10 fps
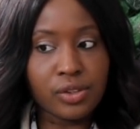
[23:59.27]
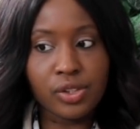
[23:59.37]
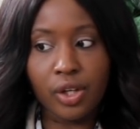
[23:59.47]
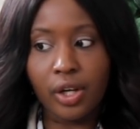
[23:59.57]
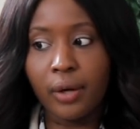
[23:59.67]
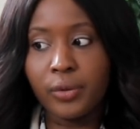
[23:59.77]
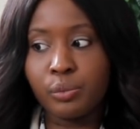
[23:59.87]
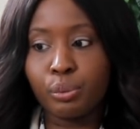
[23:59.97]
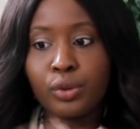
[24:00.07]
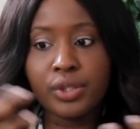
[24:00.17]
So I was
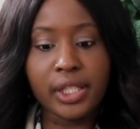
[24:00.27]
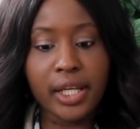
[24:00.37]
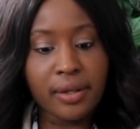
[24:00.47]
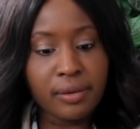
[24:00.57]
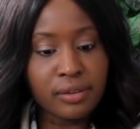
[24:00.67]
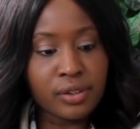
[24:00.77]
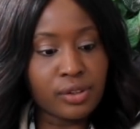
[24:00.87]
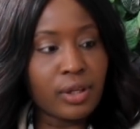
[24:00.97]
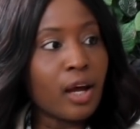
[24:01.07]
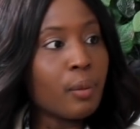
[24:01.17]
brought in
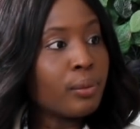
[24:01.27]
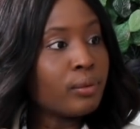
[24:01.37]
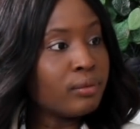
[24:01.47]
to help